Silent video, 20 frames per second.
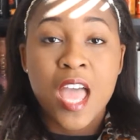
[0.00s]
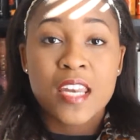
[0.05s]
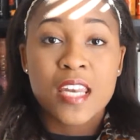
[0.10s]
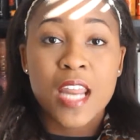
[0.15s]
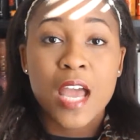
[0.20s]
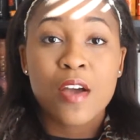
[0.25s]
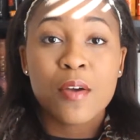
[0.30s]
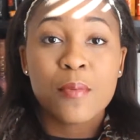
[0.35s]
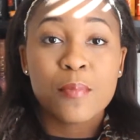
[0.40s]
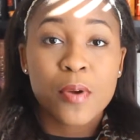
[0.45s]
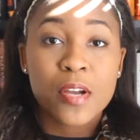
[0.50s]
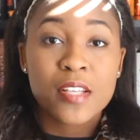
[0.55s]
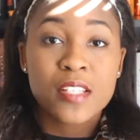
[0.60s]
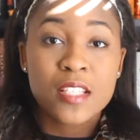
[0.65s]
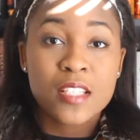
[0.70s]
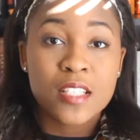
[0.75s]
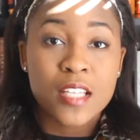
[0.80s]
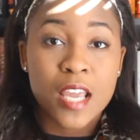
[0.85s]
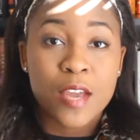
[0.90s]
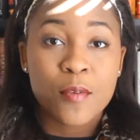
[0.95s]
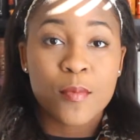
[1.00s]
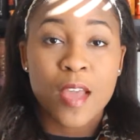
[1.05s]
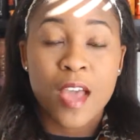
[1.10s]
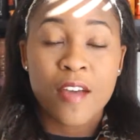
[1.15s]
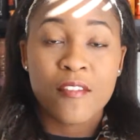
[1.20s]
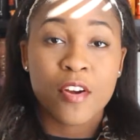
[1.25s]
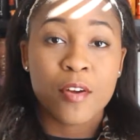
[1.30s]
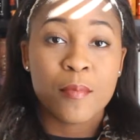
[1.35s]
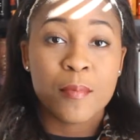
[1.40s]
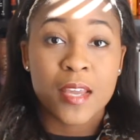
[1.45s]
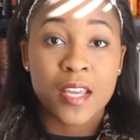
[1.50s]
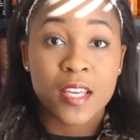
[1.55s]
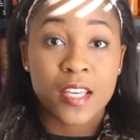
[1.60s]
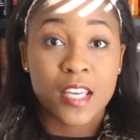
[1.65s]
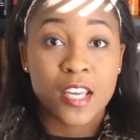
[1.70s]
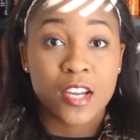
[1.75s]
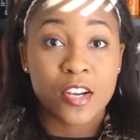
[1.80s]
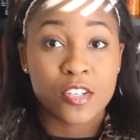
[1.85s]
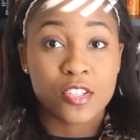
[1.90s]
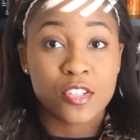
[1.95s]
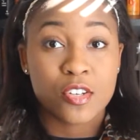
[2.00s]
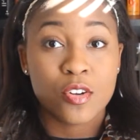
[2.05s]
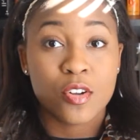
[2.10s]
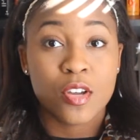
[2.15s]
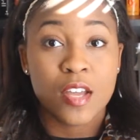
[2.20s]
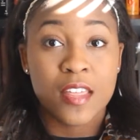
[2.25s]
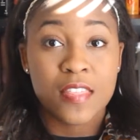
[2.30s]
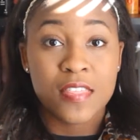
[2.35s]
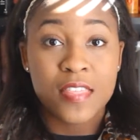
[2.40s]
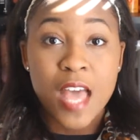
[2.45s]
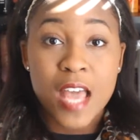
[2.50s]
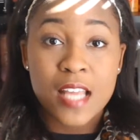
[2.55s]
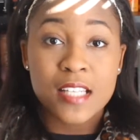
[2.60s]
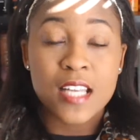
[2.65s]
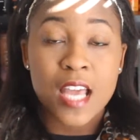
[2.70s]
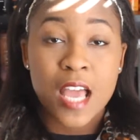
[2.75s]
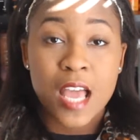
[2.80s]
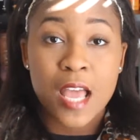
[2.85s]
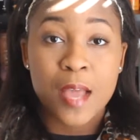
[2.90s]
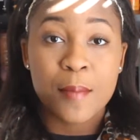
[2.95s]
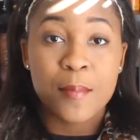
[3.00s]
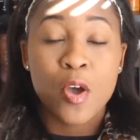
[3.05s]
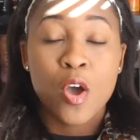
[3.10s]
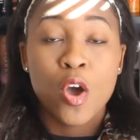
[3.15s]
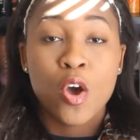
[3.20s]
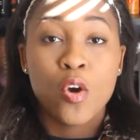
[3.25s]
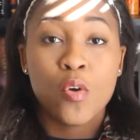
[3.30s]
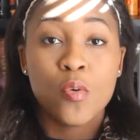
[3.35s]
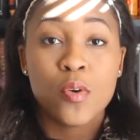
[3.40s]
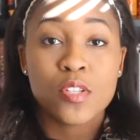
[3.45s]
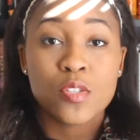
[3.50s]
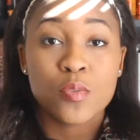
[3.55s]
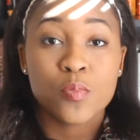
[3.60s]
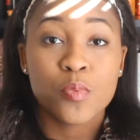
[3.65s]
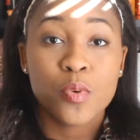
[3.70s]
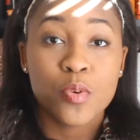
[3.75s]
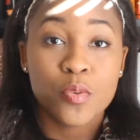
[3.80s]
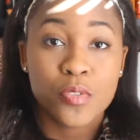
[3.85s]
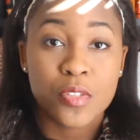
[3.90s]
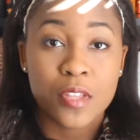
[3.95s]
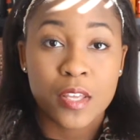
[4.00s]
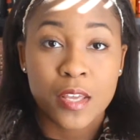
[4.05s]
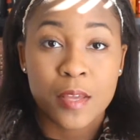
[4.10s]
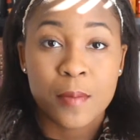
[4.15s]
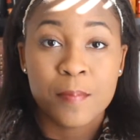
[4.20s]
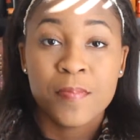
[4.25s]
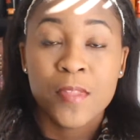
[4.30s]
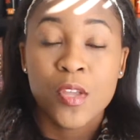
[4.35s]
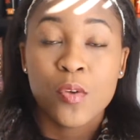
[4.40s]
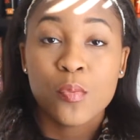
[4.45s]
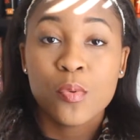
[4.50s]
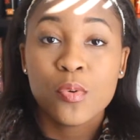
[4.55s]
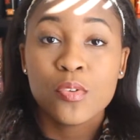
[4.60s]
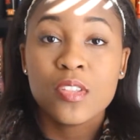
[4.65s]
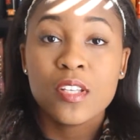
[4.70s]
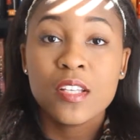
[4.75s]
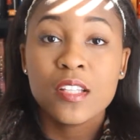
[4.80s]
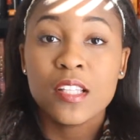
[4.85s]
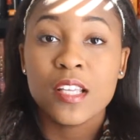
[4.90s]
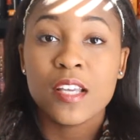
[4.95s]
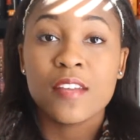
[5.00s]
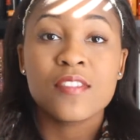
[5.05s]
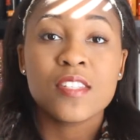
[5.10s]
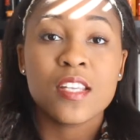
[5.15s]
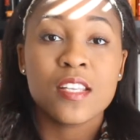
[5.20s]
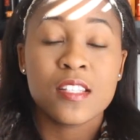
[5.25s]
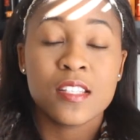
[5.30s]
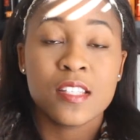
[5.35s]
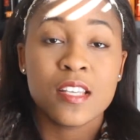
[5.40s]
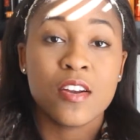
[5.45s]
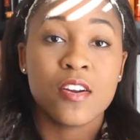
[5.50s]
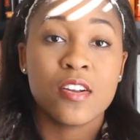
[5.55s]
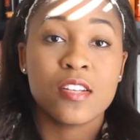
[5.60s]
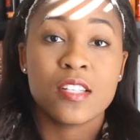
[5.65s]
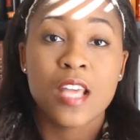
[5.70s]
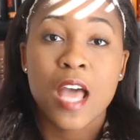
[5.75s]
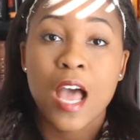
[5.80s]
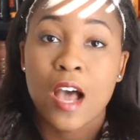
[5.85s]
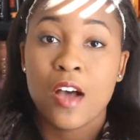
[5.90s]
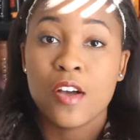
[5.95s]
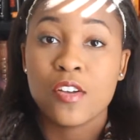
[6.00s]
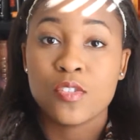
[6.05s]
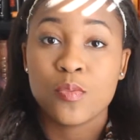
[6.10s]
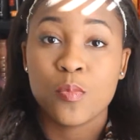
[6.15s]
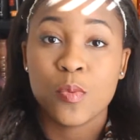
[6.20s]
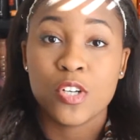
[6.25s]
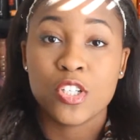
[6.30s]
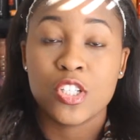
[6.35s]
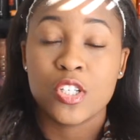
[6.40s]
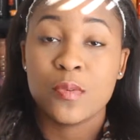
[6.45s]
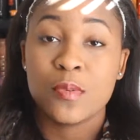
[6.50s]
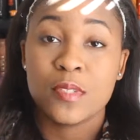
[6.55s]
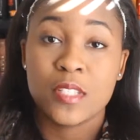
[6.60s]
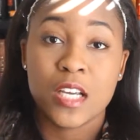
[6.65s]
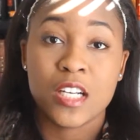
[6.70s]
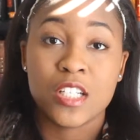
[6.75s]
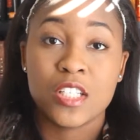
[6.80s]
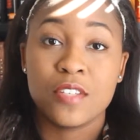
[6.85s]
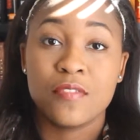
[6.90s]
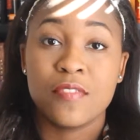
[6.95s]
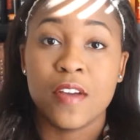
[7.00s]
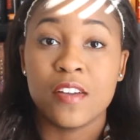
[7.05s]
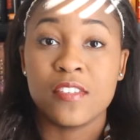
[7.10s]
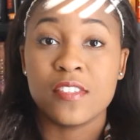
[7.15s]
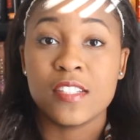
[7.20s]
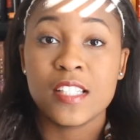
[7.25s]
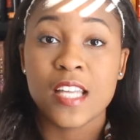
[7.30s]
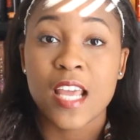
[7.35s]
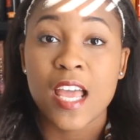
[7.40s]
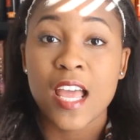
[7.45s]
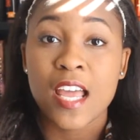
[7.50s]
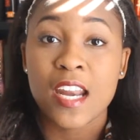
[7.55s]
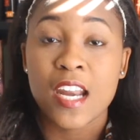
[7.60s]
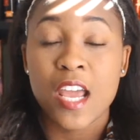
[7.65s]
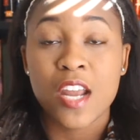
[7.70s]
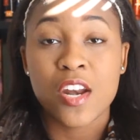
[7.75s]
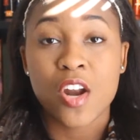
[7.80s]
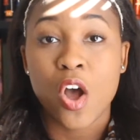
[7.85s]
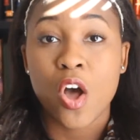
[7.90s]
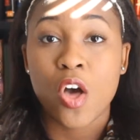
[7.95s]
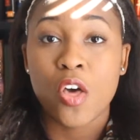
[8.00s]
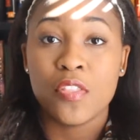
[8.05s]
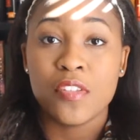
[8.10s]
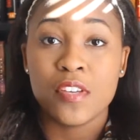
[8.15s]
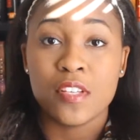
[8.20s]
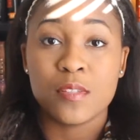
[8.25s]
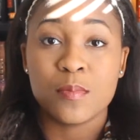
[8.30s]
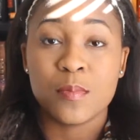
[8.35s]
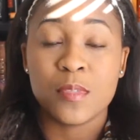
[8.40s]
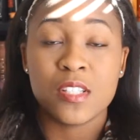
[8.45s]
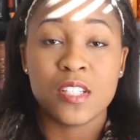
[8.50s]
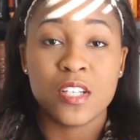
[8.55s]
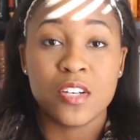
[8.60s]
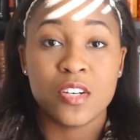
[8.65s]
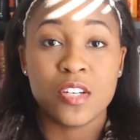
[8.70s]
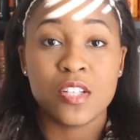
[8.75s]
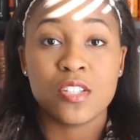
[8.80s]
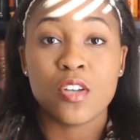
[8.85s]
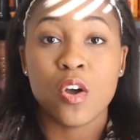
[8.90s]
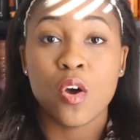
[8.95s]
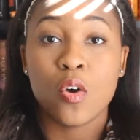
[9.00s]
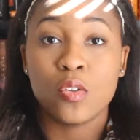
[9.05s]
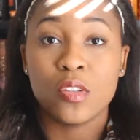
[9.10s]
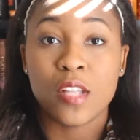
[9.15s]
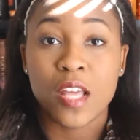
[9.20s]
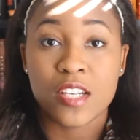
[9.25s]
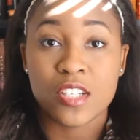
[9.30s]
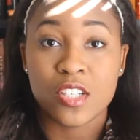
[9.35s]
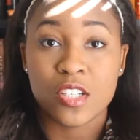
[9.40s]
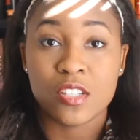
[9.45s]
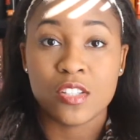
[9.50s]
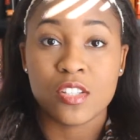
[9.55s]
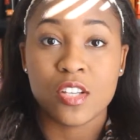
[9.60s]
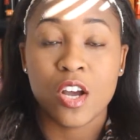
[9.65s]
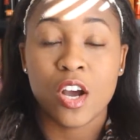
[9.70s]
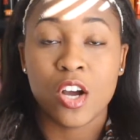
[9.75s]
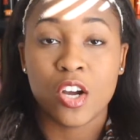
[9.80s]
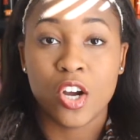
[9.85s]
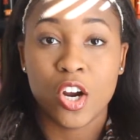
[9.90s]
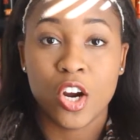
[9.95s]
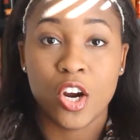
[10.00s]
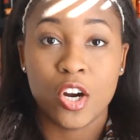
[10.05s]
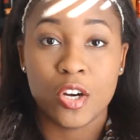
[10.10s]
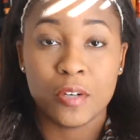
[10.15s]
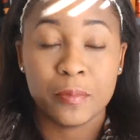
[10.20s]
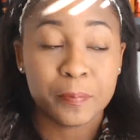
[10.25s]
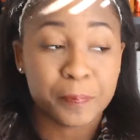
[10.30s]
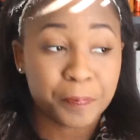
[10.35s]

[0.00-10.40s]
Now in present day we have our main character in that time, who is Ruthie. Ruthie lives in Sarah's house where she was actually found dead, and all these mysterious old legends occur.